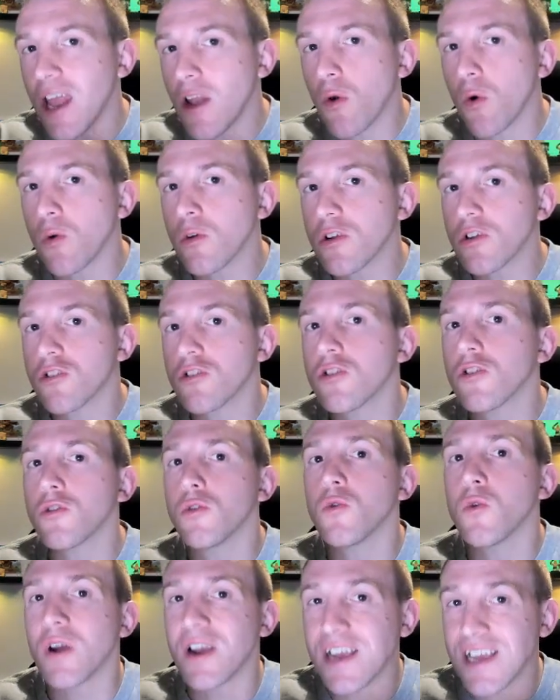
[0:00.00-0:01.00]
in order
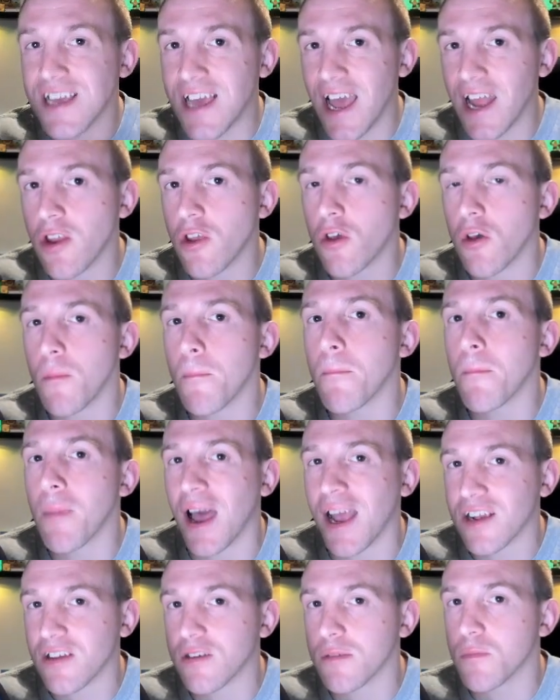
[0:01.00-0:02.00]
to get
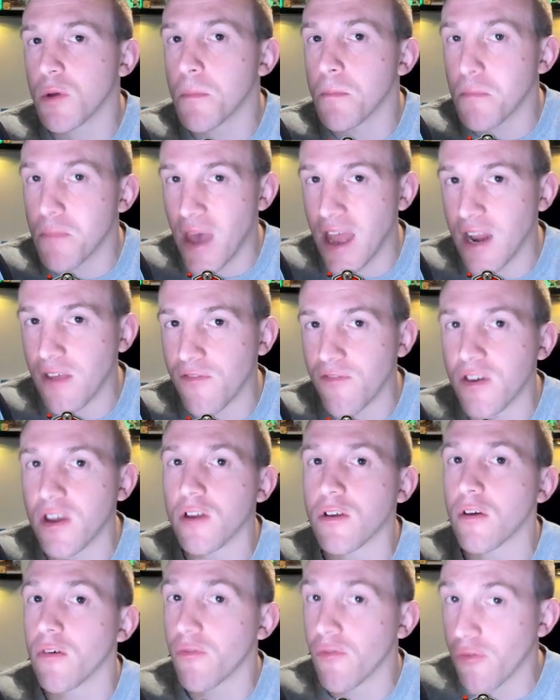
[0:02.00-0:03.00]
maximum
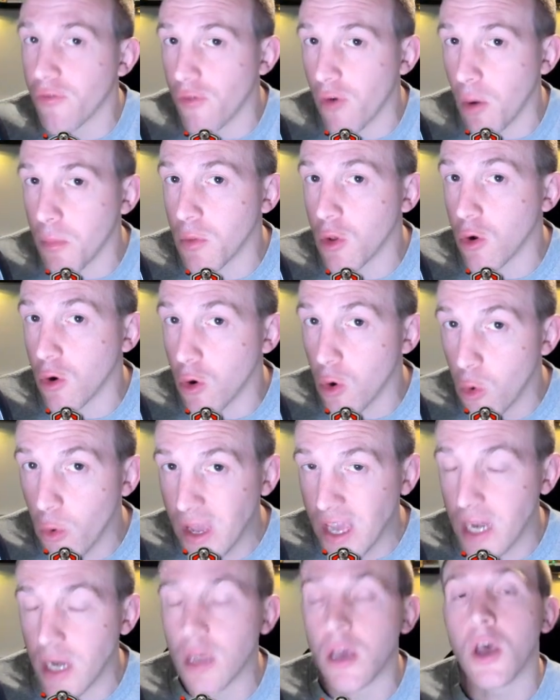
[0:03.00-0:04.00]
benefit from your
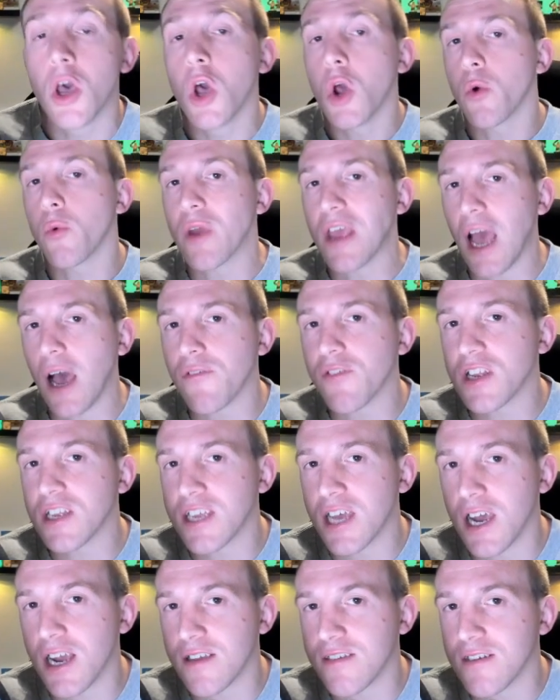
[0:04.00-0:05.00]
queen. We have
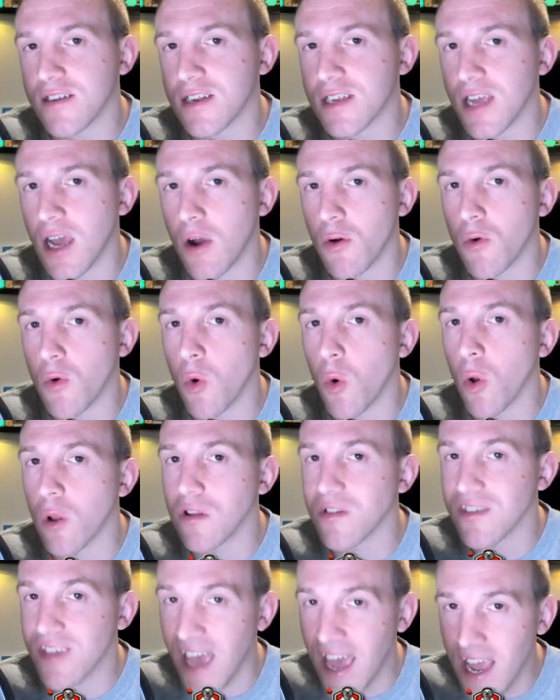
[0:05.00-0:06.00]
attacks at Town
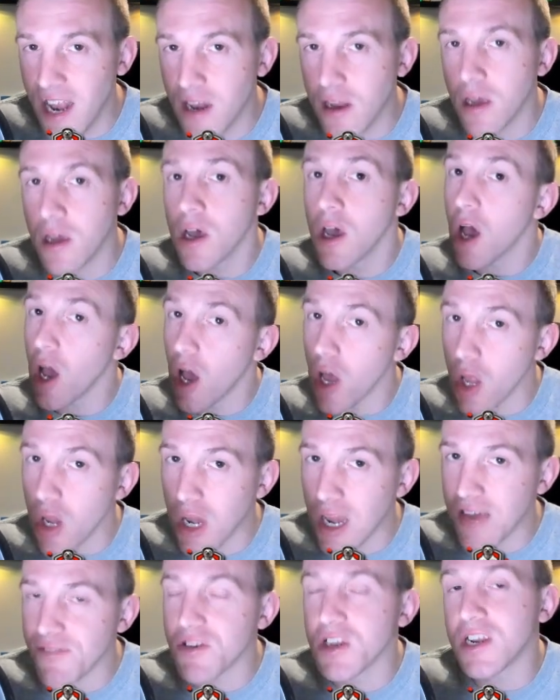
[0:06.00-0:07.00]
Hall 10,
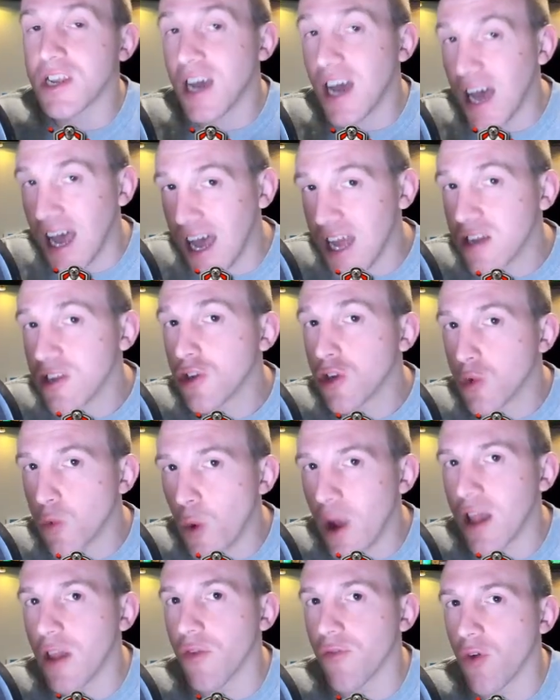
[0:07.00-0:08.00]
11, and
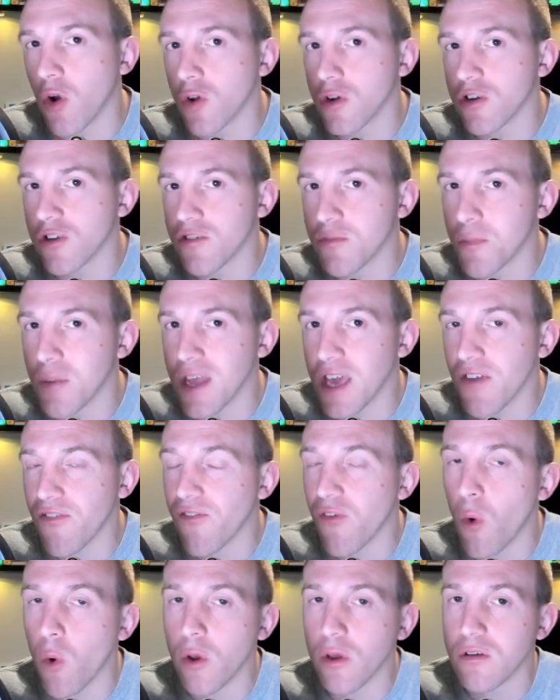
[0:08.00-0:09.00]
12 on display
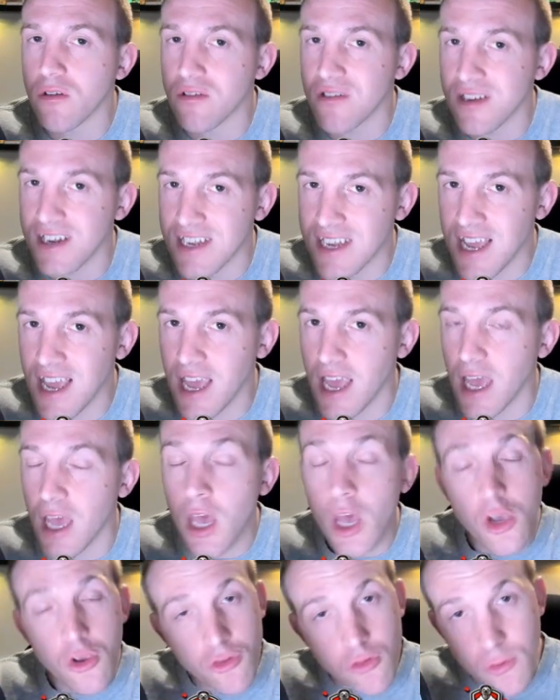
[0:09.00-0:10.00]
for you
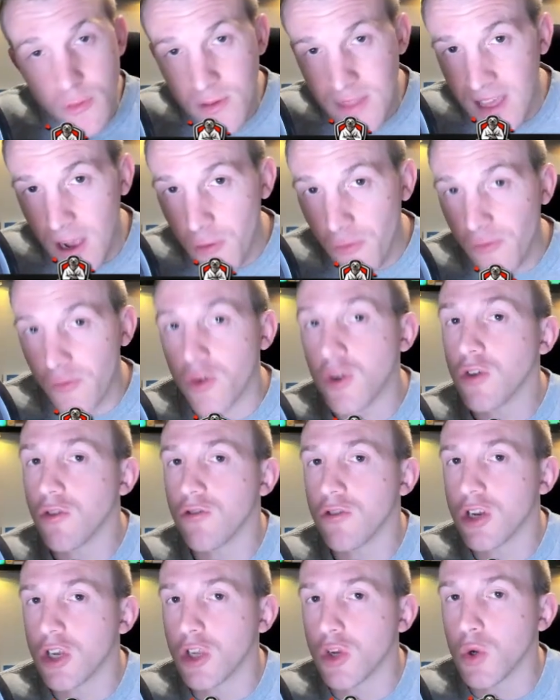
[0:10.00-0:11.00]
today. So without
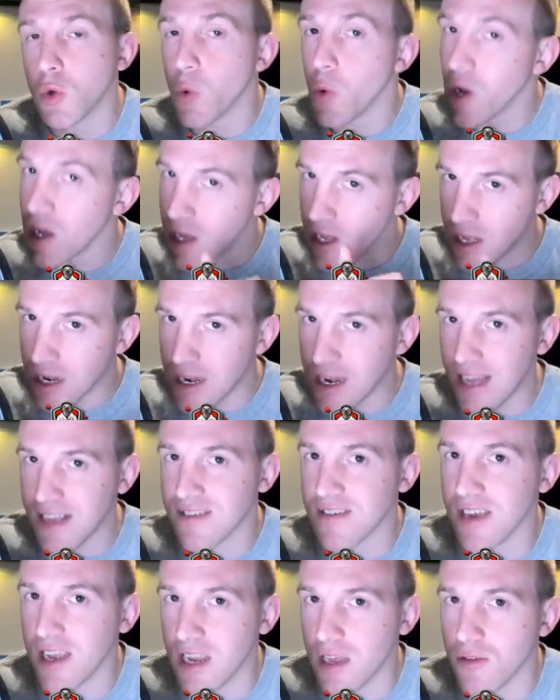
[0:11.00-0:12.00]
further ado,
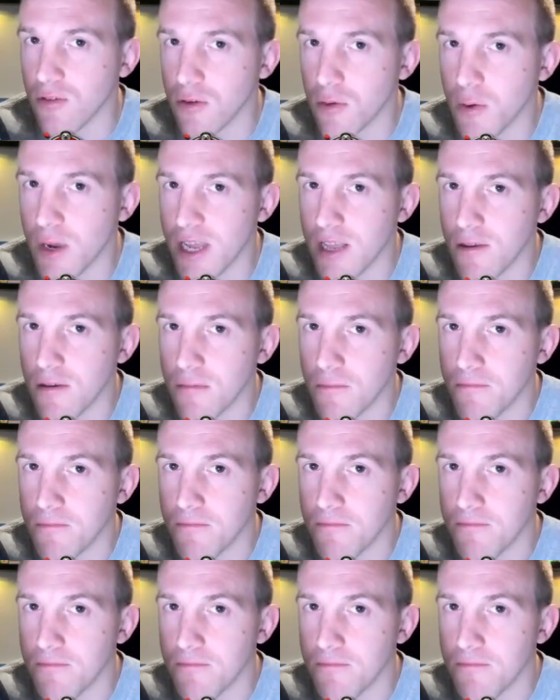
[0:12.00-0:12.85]
let's get into it.